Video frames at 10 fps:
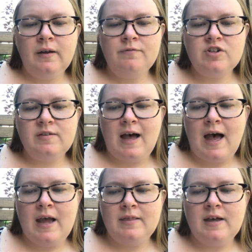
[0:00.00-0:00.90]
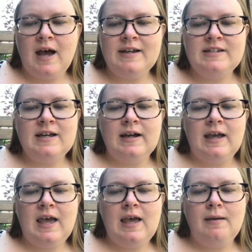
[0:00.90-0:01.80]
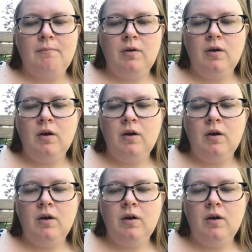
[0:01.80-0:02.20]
of July, the idea came.